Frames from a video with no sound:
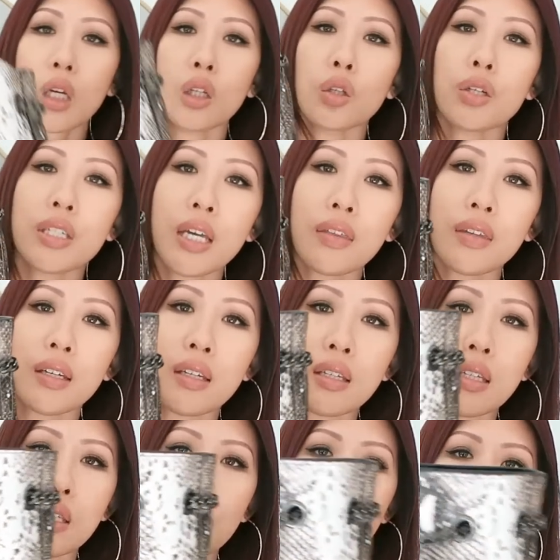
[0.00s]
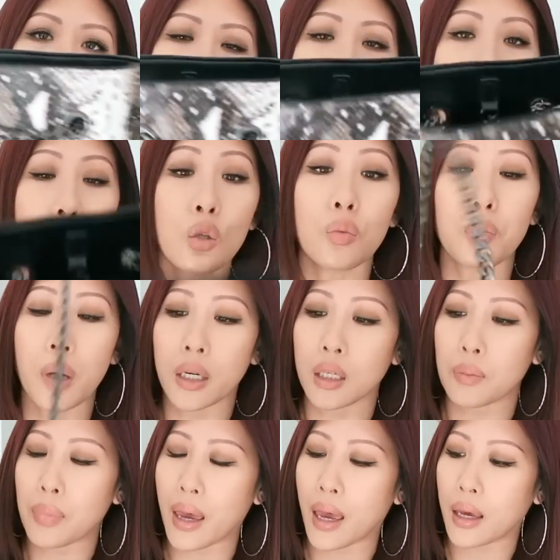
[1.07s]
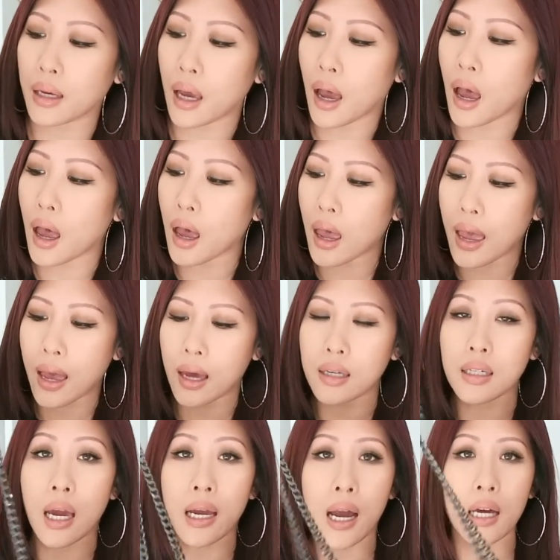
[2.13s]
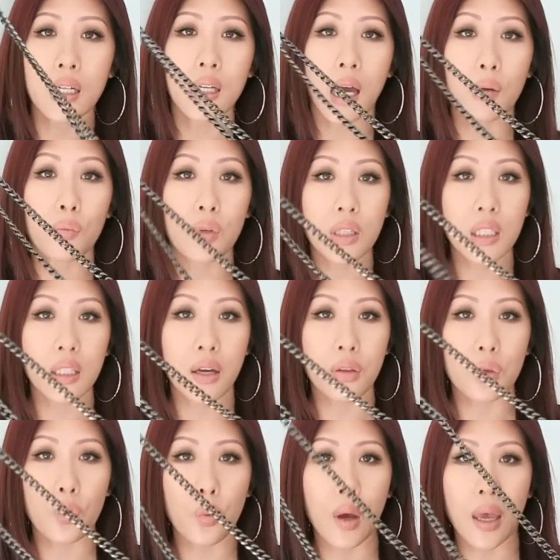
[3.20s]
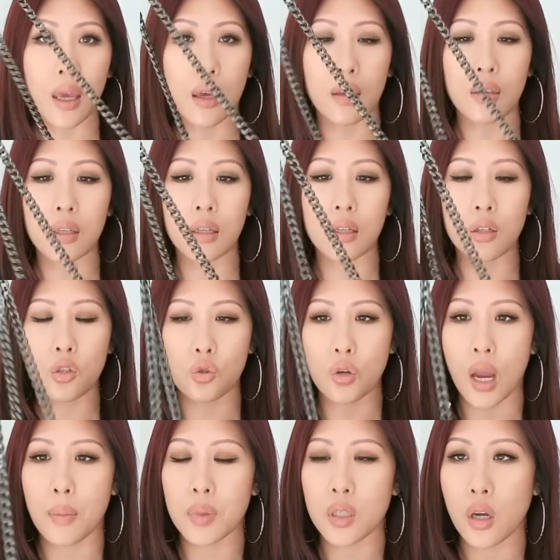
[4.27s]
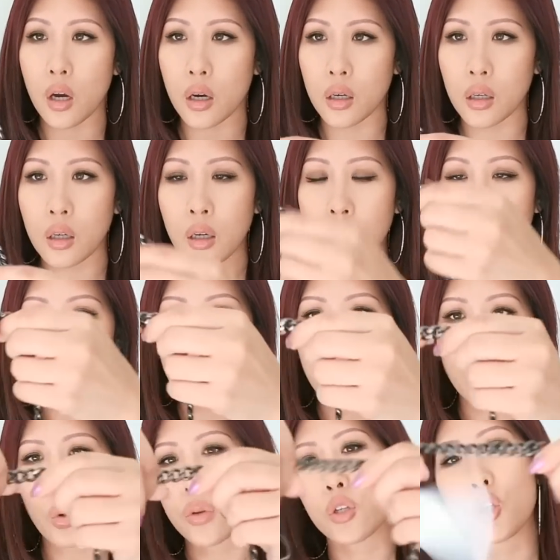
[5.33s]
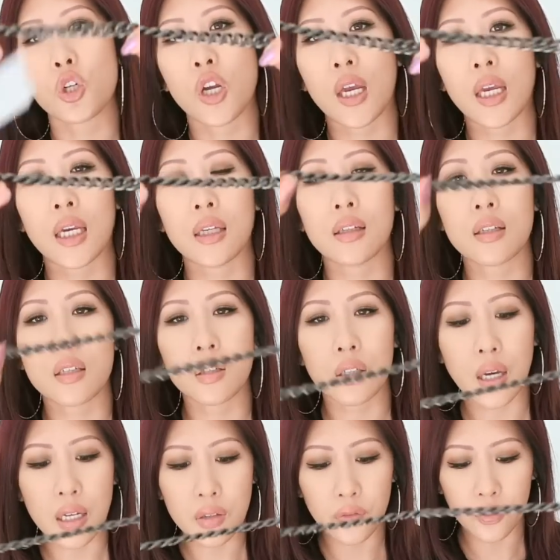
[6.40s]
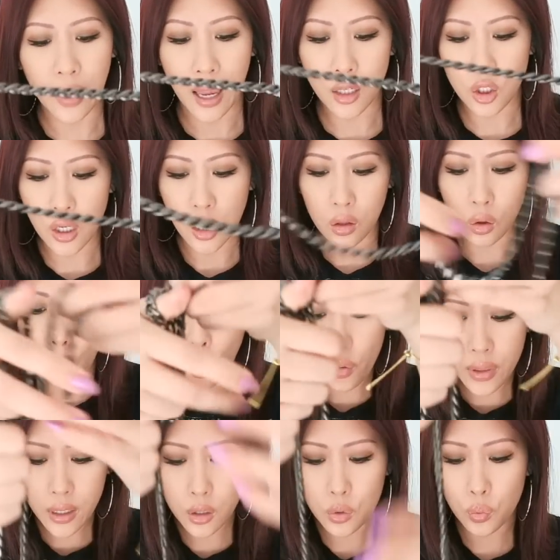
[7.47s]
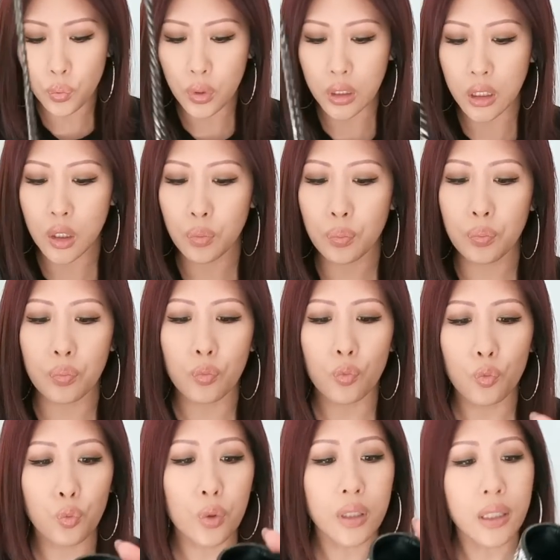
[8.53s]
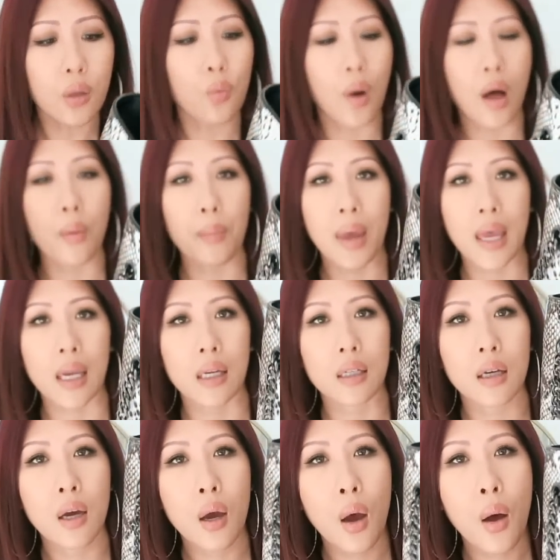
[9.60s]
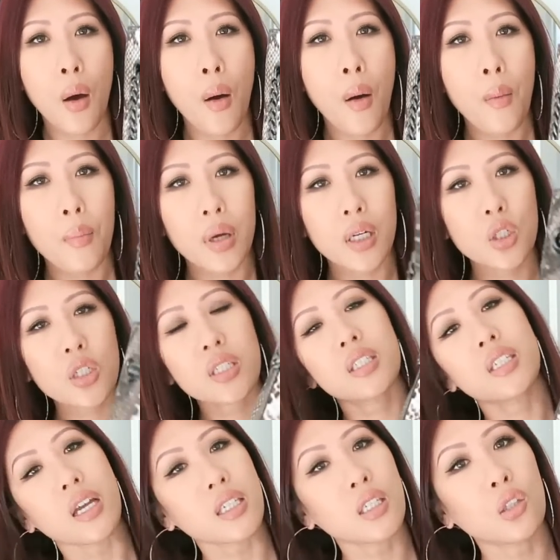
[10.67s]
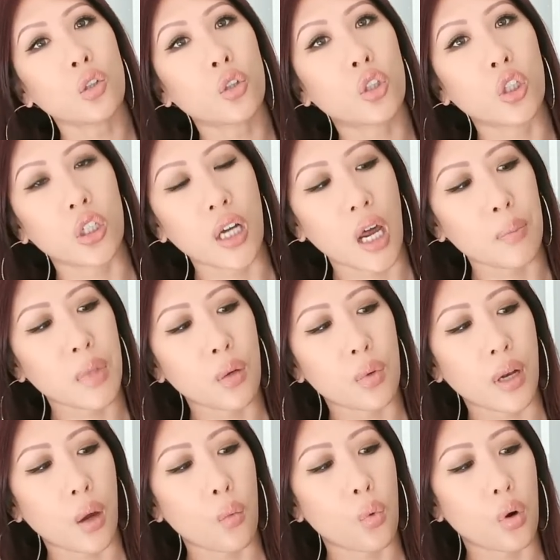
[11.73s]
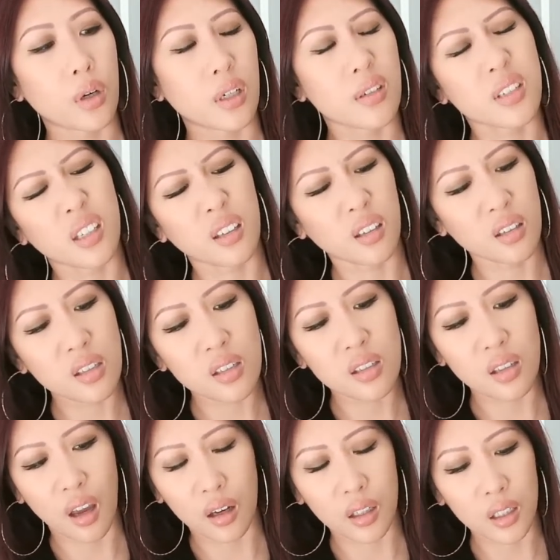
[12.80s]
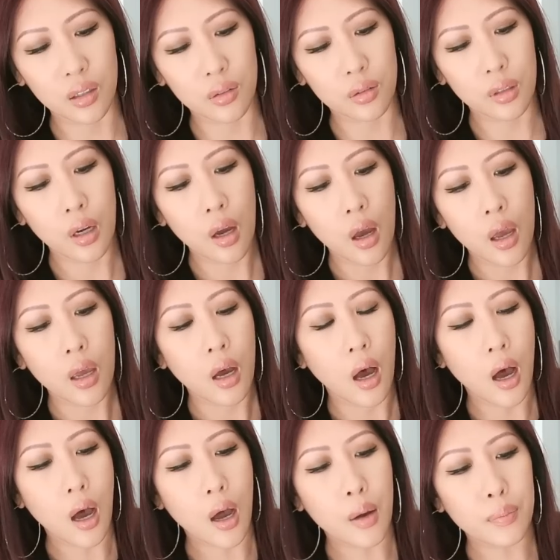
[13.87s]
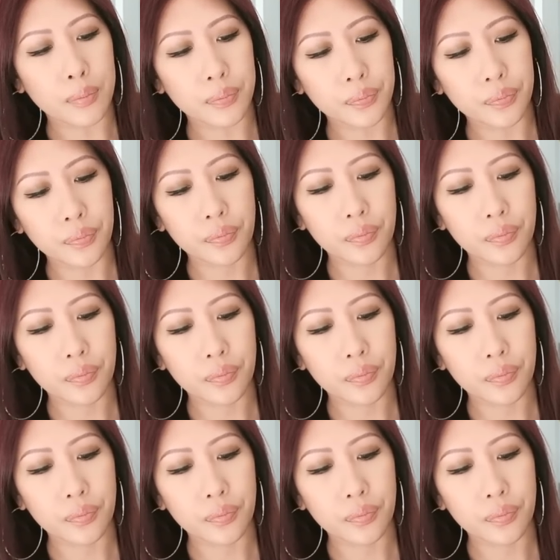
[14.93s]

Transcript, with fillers: Looks like this. It's a really cute bucket bag, and I kind of I really like the way the straps are, or the chain. It's a nice flat chain. The whole thing is really really well made, but it just doesn't look good on me. When I wore it, I was like, this is not cute. Um